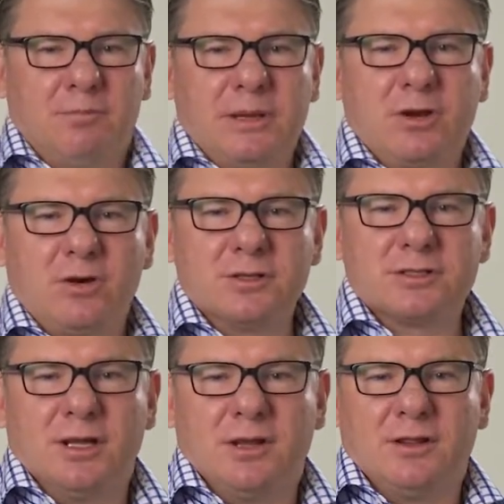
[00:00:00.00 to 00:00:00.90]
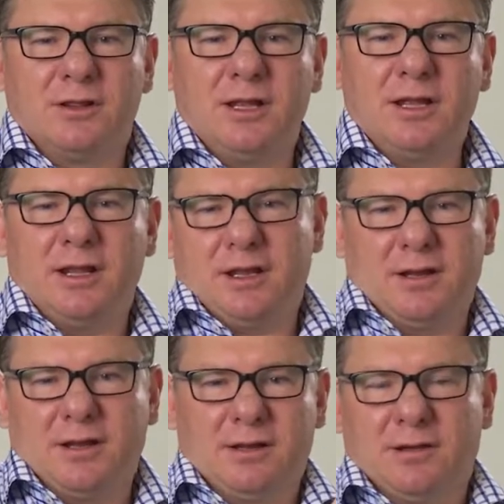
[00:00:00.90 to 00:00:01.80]
Because the
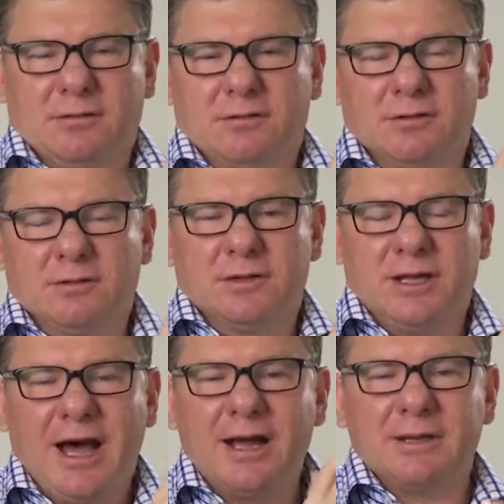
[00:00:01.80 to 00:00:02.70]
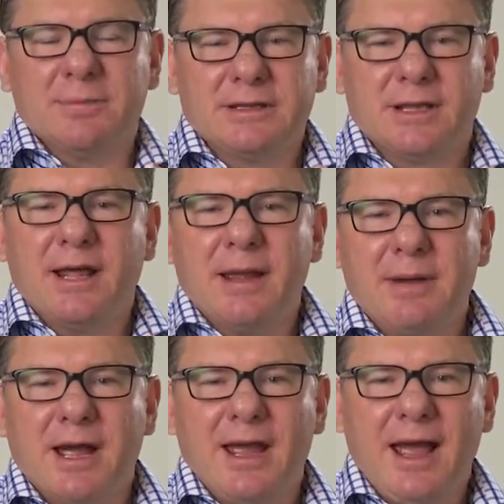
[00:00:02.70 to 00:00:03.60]
argument that they
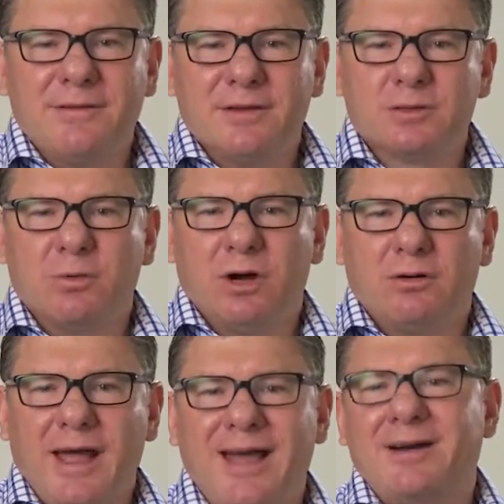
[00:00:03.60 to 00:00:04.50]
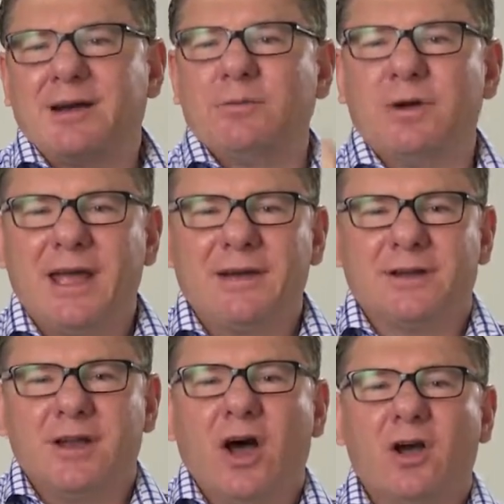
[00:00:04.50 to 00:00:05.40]
may have is, well, how can we
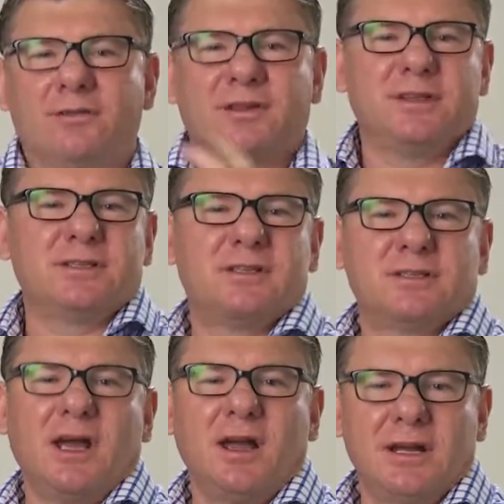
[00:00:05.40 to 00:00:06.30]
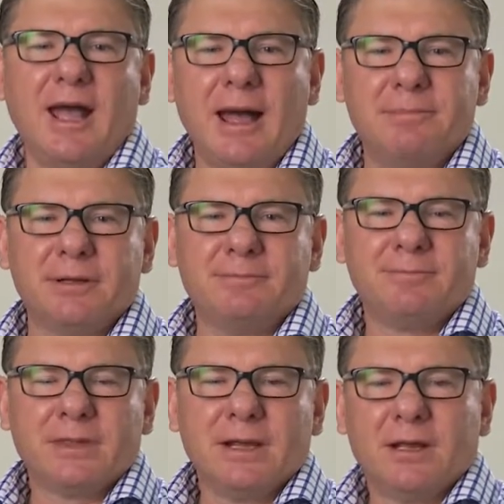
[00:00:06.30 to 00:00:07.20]
ever know that this is going to happen?
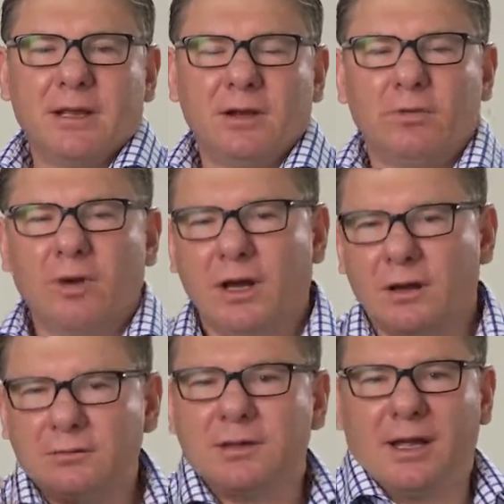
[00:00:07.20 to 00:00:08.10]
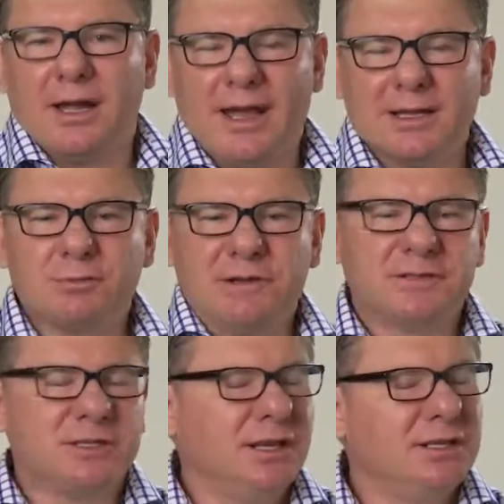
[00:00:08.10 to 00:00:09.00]
Well, as we've
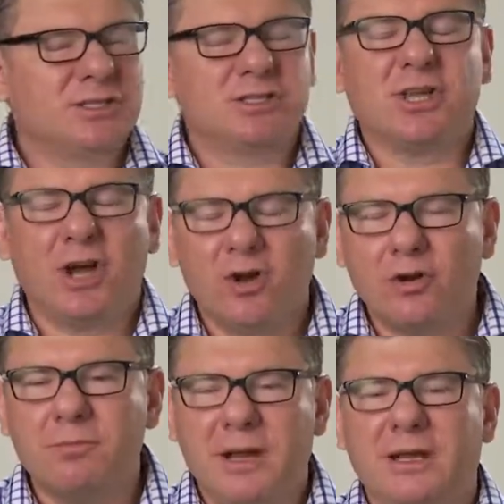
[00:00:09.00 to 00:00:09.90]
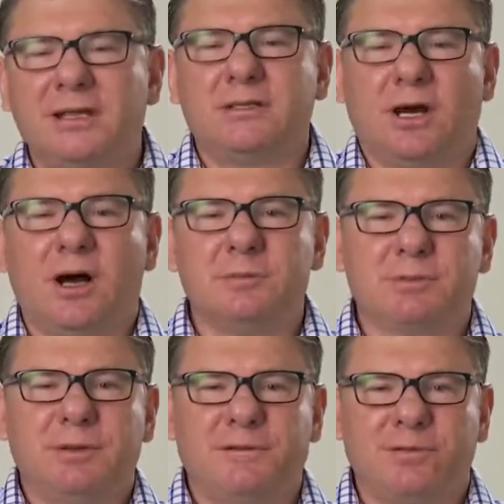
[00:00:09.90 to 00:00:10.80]
seen so many times
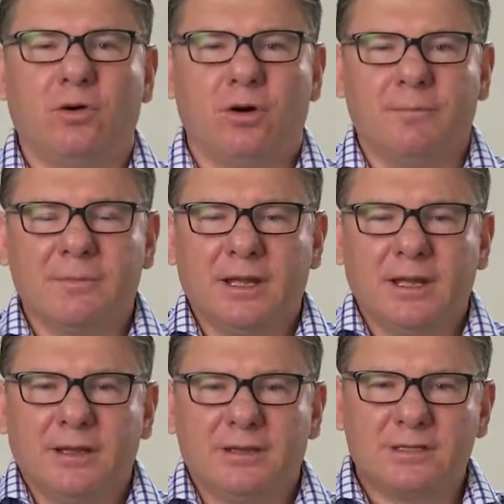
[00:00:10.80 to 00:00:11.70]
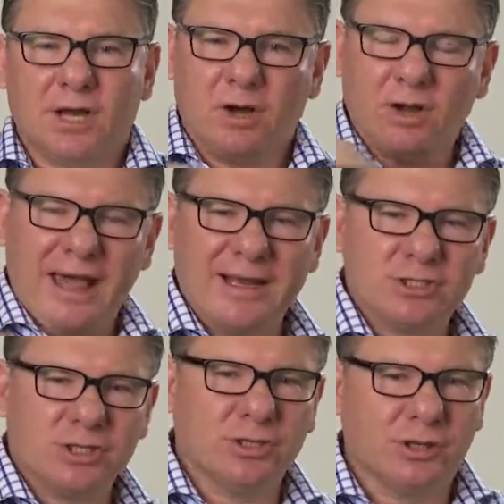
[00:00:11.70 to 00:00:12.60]
before, this whole
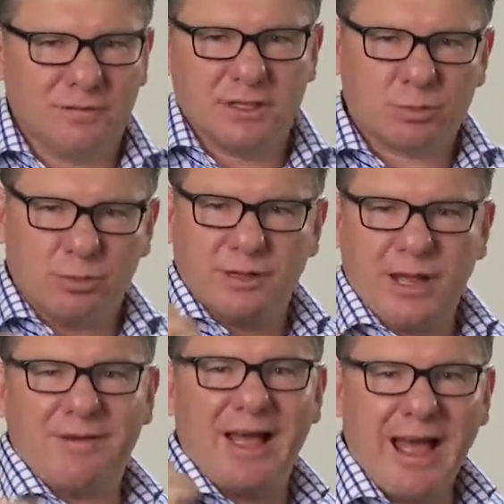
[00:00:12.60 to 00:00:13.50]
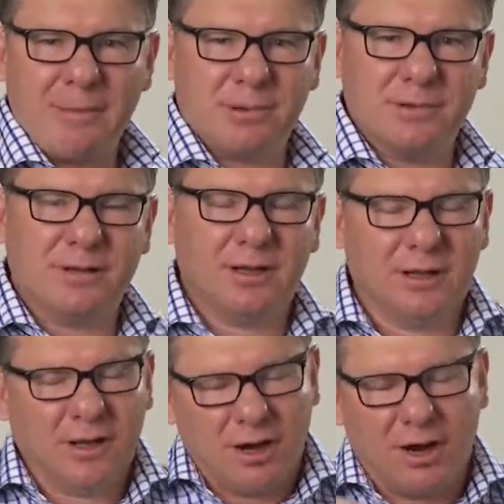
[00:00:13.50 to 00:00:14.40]
attitude of this will never happen
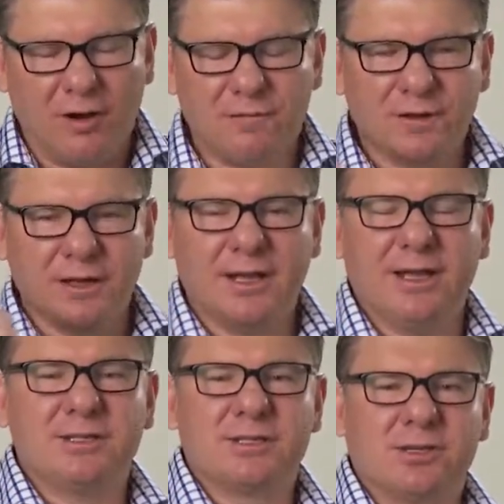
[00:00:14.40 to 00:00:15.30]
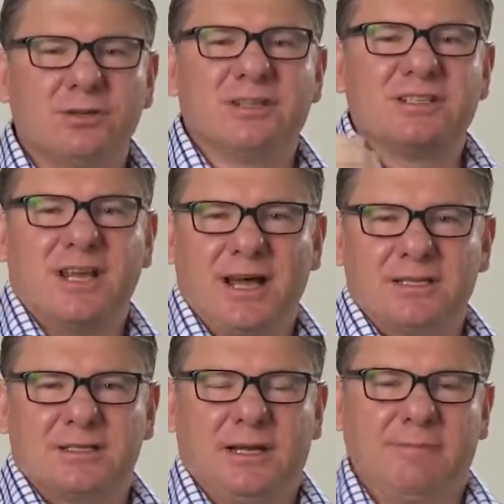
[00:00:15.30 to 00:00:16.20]
often leads to
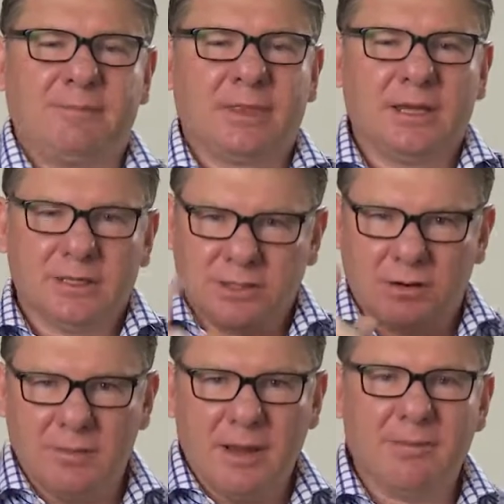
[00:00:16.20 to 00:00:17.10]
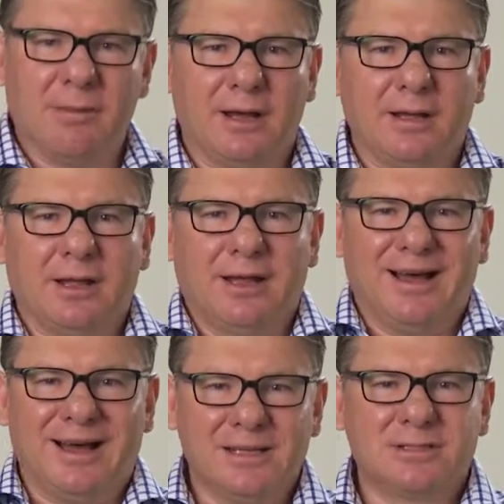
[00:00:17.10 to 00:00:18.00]
disaster. So remember,
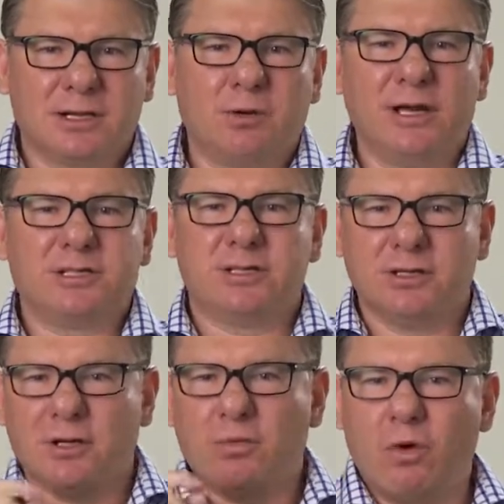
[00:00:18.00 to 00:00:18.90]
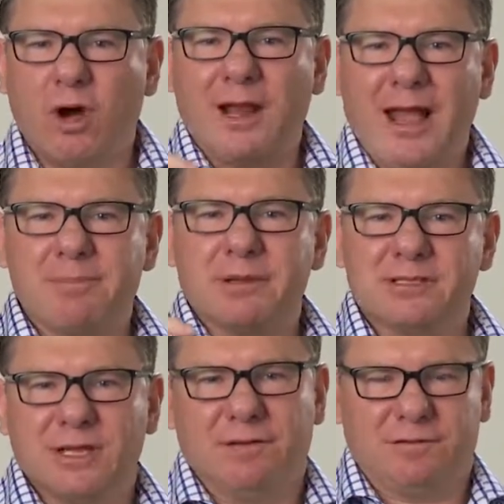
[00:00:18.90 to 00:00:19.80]
ask the question, what
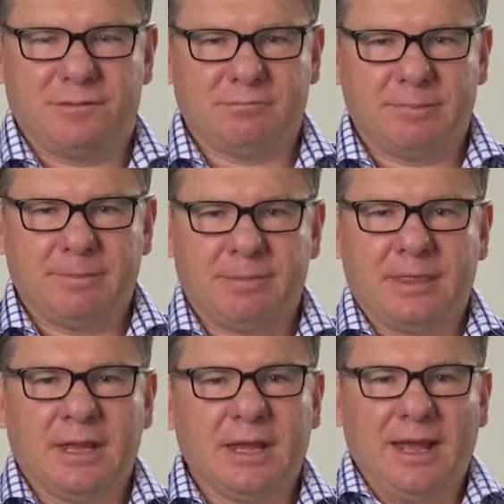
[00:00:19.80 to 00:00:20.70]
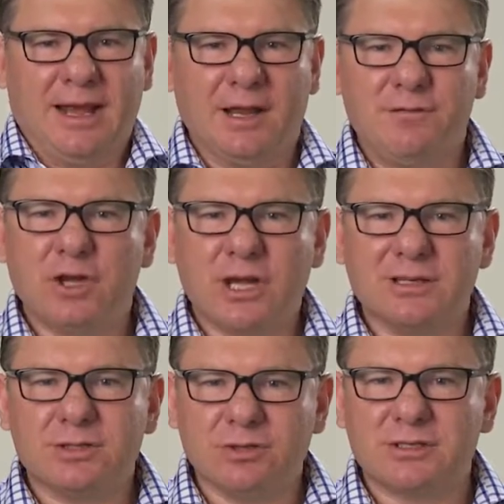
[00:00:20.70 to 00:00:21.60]
happens if? And if you
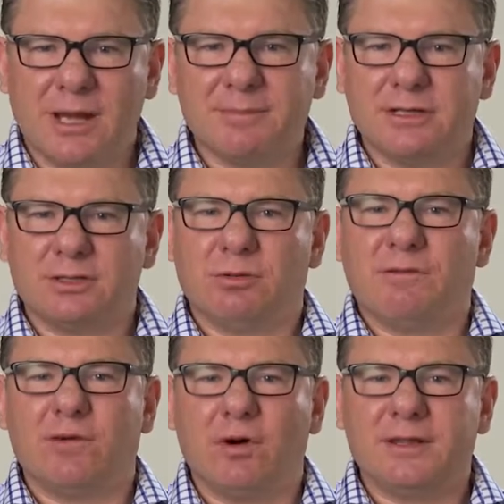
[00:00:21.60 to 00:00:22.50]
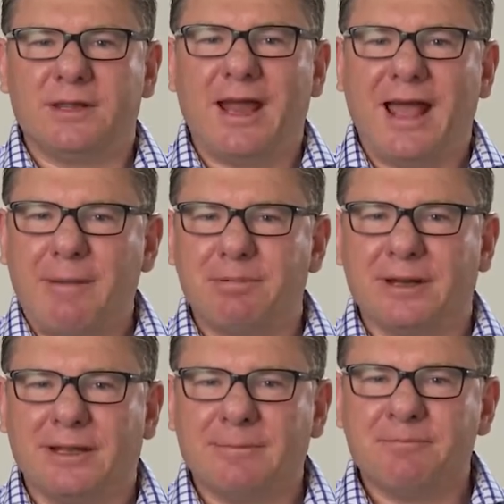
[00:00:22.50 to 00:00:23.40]
can do something to avoid that
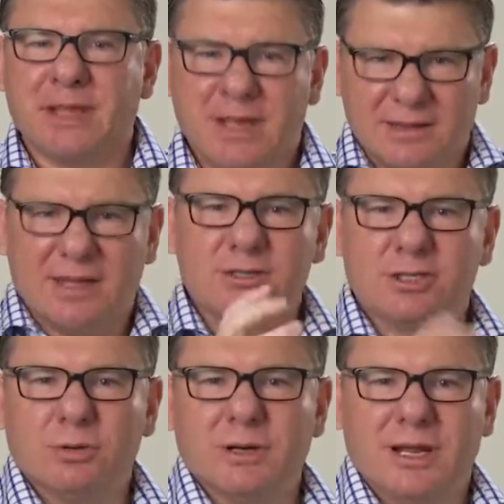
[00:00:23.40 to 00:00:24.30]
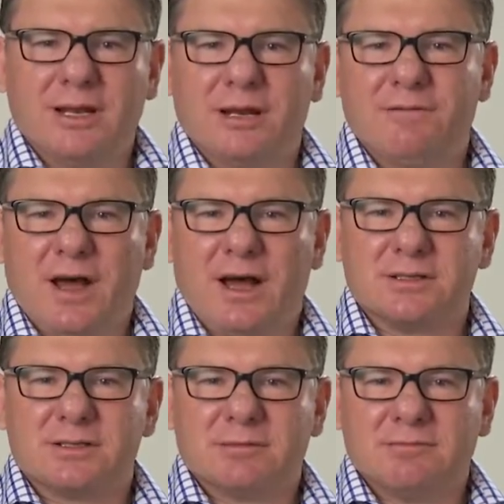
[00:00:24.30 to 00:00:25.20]
happening, then do it in
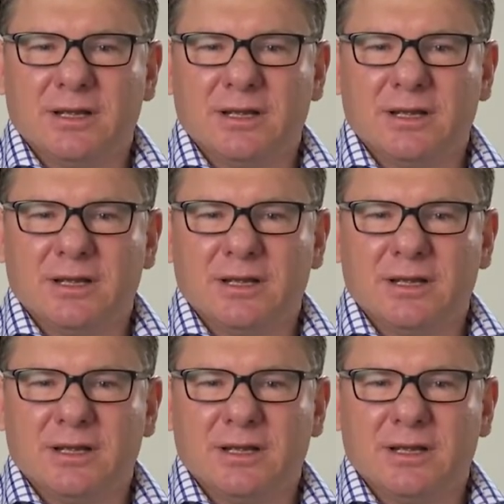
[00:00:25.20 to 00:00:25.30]
advance.